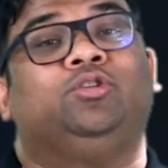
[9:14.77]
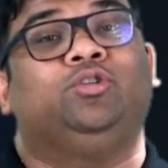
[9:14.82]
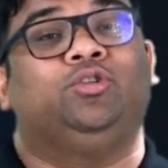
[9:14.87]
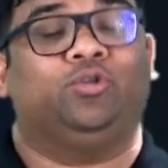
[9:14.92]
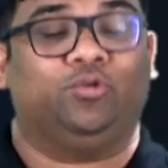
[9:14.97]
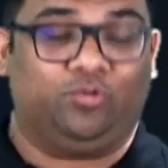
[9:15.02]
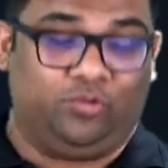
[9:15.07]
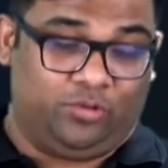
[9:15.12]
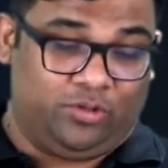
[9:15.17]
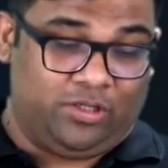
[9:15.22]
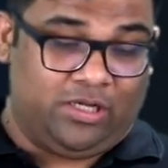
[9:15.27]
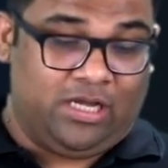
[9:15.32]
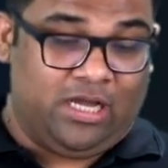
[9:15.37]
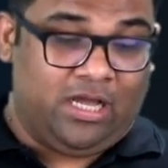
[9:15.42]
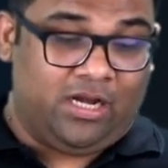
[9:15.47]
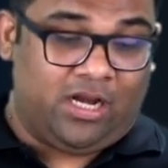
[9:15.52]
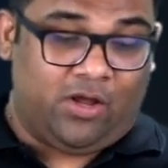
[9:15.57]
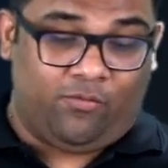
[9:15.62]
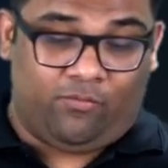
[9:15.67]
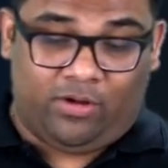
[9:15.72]
2.
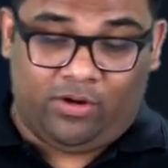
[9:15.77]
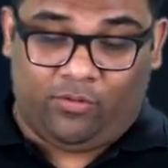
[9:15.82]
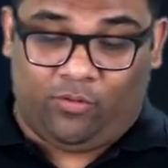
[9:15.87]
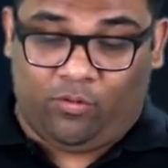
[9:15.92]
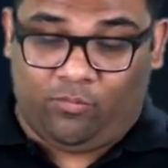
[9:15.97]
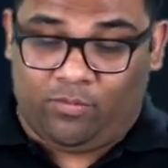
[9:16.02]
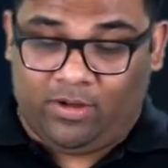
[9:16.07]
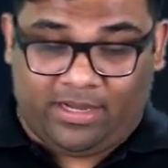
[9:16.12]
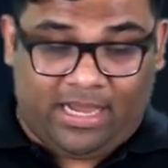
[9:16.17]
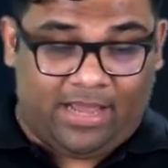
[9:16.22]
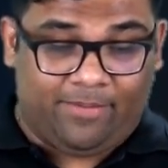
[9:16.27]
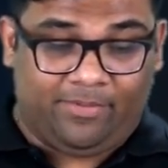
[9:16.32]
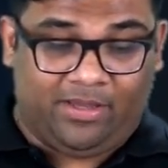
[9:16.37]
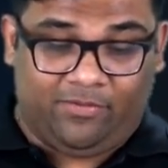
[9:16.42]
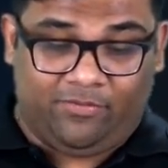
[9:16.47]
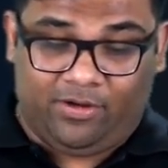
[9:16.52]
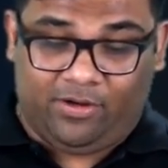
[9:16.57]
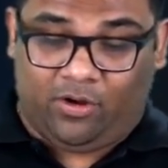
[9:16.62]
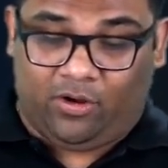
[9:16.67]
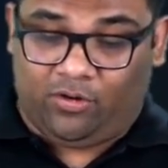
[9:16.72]
Now one homework I am
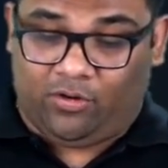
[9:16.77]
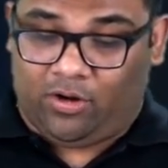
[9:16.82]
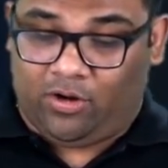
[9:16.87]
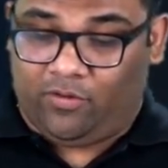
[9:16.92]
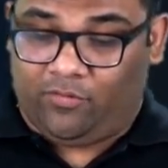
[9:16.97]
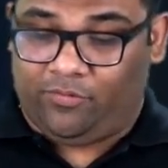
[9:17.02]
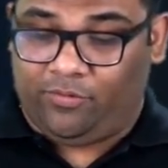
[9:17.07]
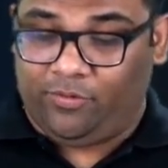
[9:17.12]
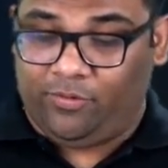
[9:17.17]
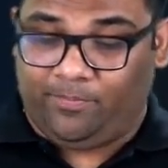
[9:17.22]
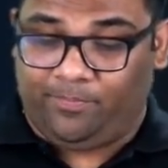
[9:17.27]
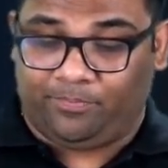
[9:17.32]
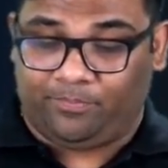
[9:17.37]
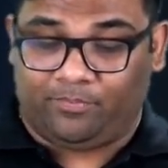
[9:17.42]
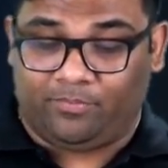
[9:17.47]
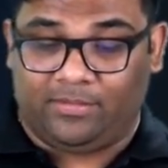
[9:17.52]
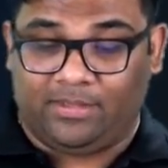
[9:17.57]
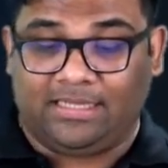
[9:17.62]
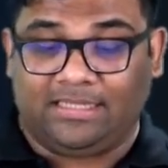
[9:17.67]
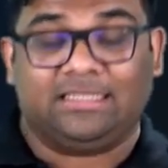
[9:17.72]
giving all of you.
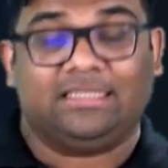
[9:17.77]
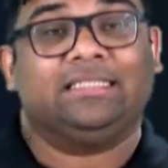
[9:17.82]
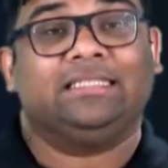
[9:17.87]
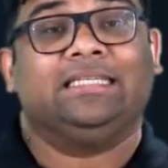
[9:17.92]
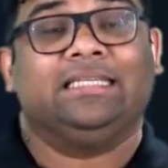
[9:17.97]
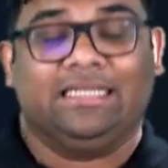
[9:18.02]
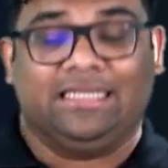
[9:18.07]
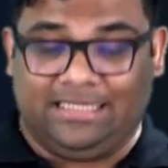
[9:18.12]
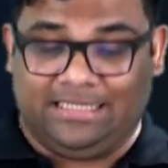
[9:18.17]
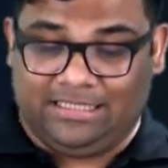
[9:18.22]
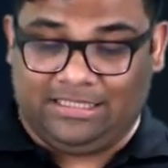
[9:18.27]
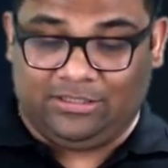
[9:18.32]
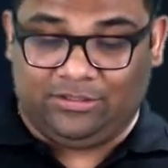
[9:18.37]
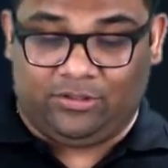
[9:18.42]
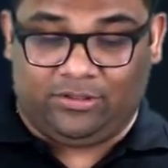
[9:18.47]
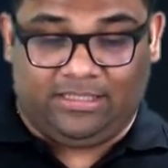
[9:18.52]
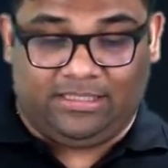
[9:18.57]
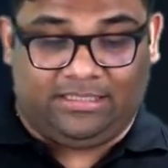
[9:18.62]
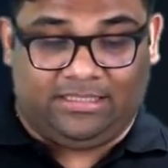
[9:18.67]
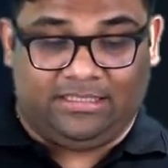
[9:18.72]
Yes? So
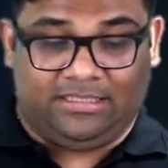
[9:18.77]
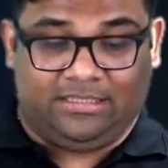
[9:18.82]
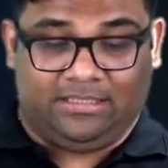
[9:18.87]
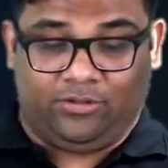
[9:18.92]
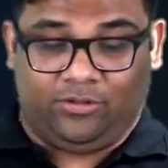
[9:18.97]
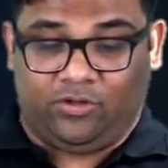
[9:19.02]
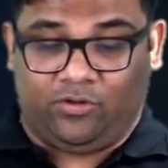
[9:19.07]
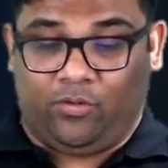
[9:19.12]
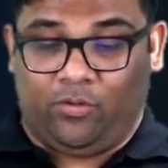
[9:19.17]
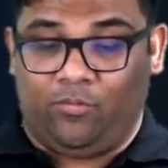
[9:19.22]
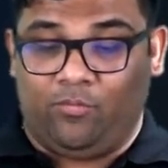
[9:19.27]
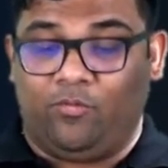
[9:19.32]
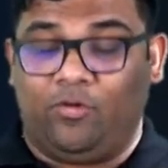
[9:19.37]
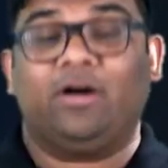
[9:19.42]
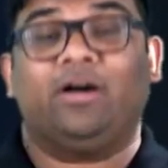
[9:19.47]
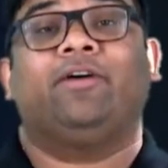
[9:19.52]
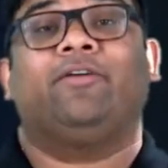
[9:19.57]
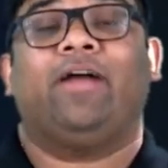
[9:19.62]
this is your homework,